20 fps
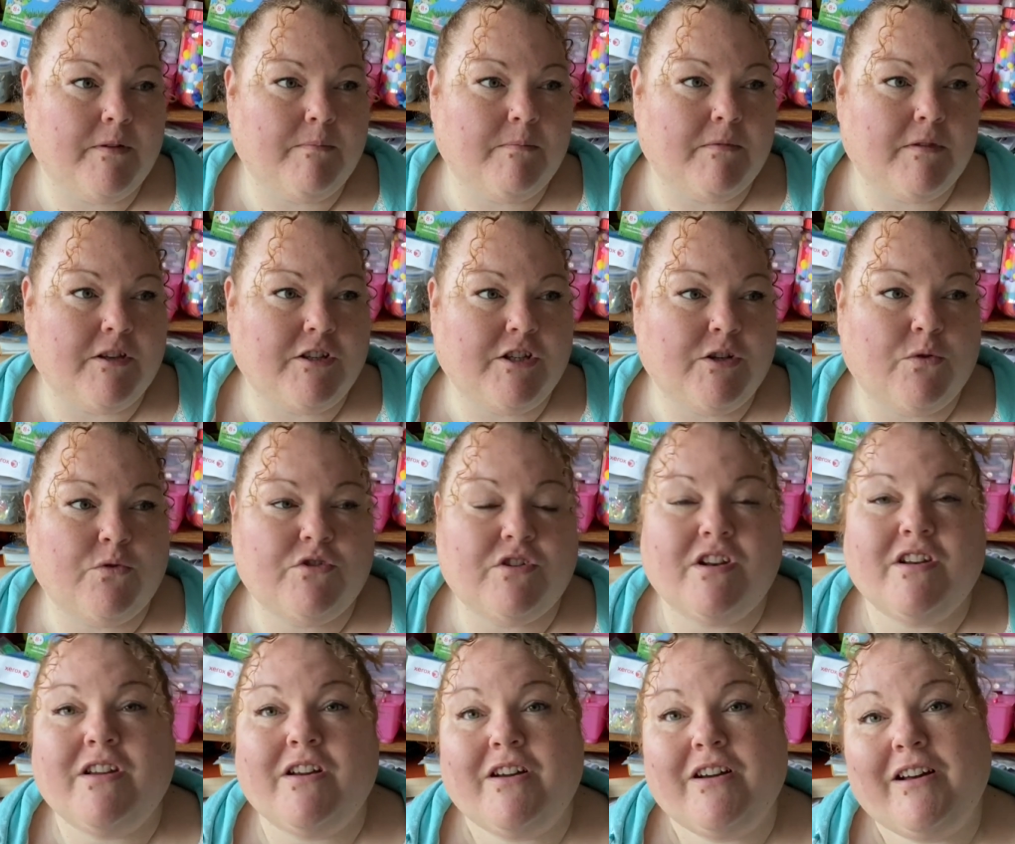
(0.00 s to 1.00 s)
the
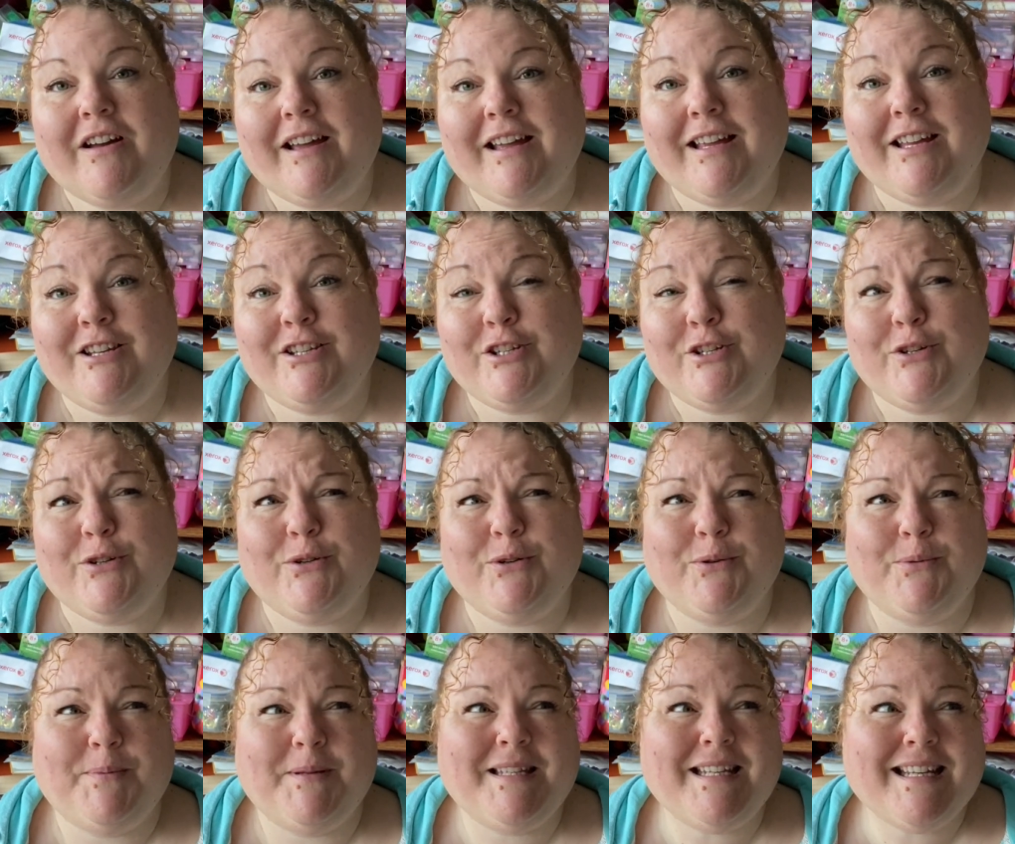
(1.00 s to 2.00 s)
children and I
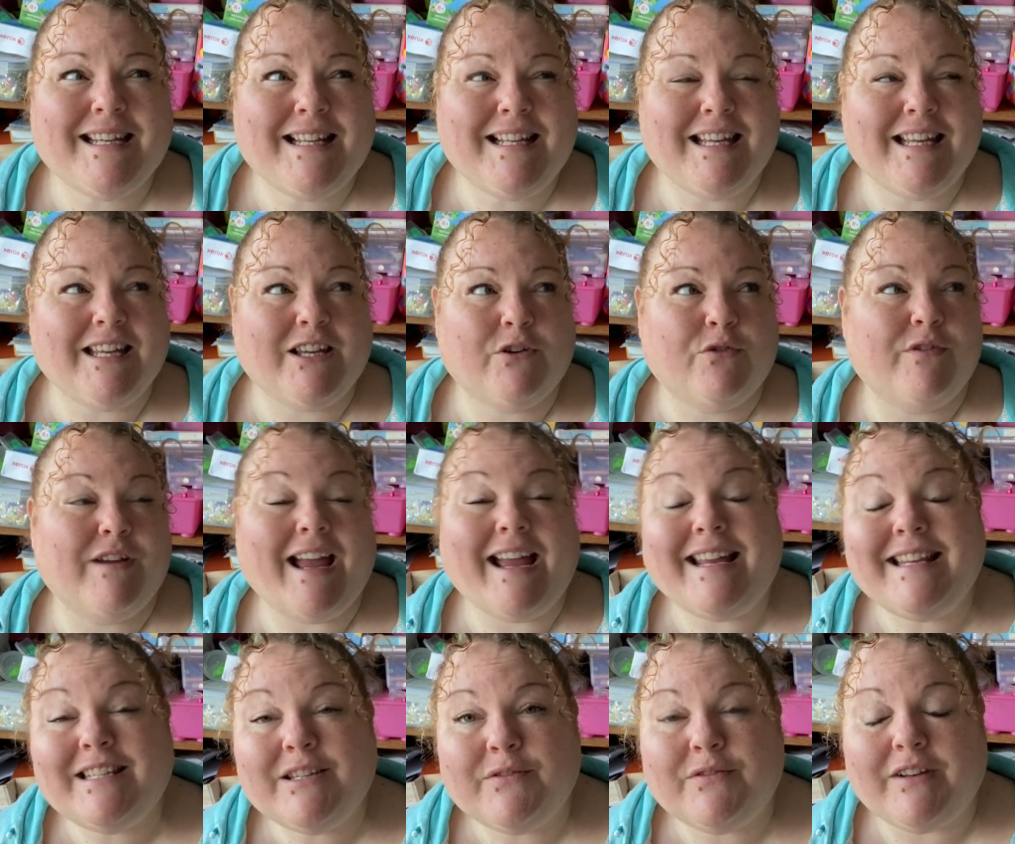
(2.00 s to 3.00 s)
do, particularly
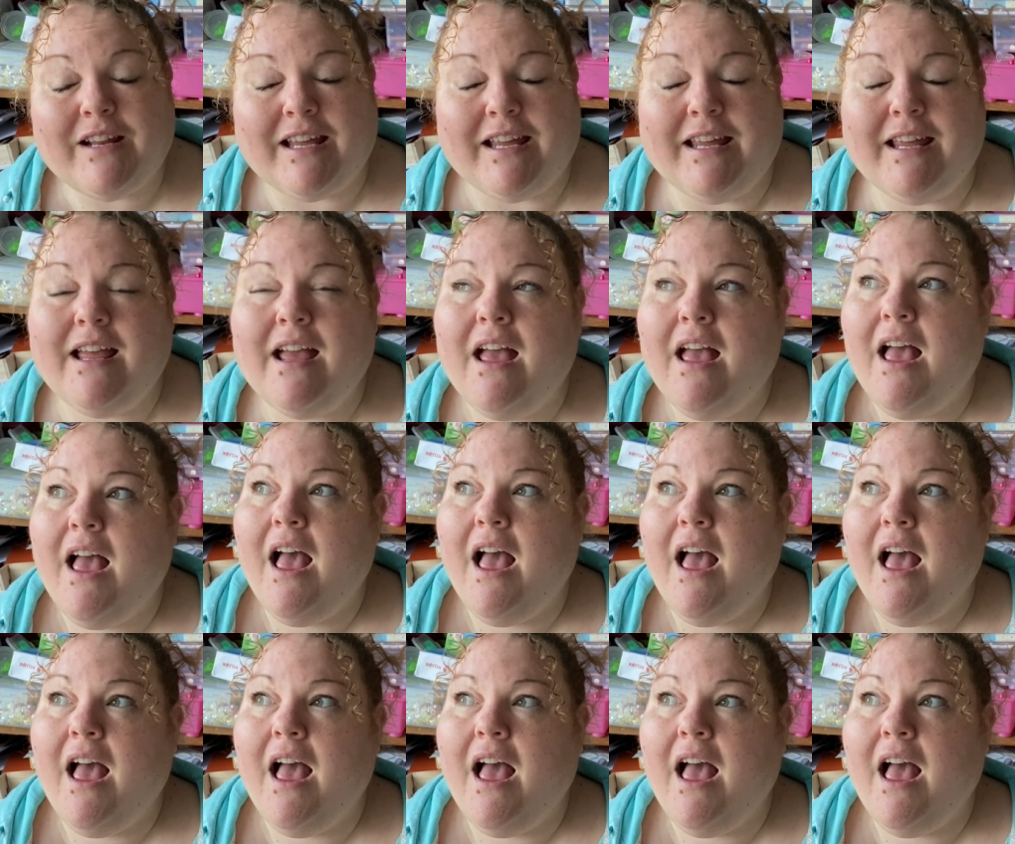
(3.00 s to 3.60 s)
creatively,